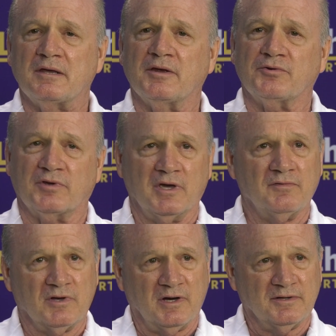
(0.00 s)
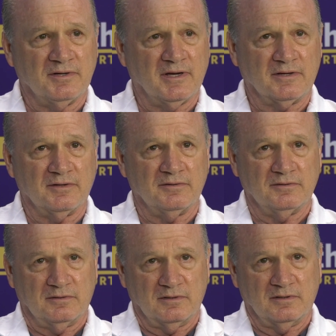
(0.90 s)
Dr. Kevil contacted
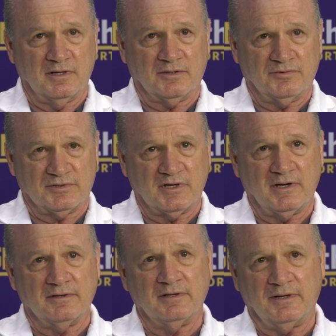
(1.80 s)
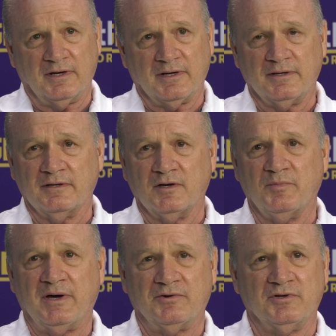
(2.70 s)
Dr. Scott and I
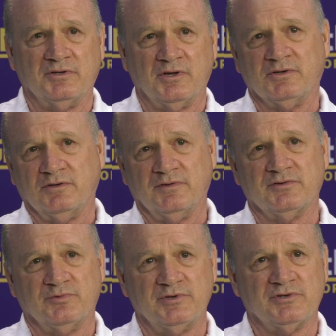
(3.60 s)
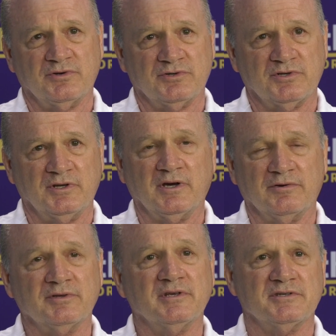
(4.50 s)
about conducting this research in
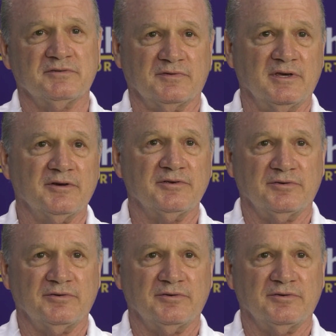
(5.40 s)
our intensive care